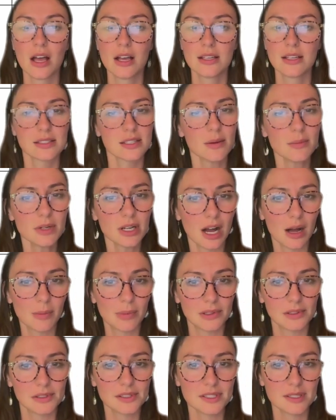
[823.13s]
Some
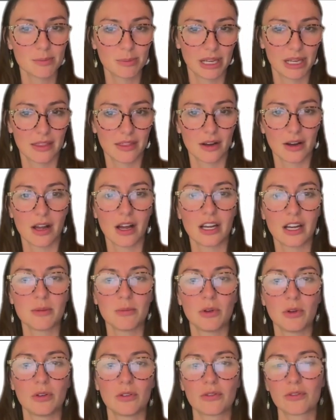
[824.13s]
couples pick their
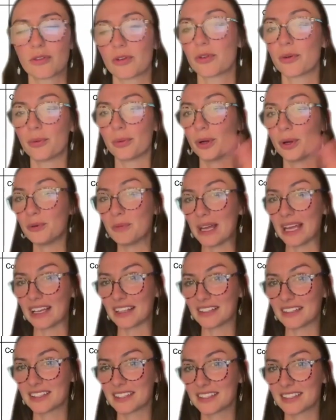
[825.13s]
honeymoon for the
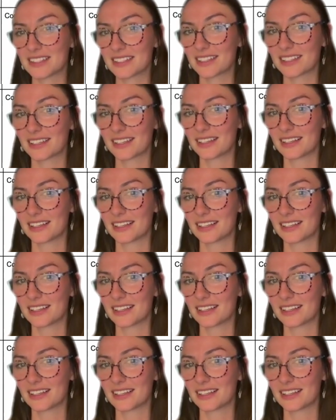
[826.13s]
romance,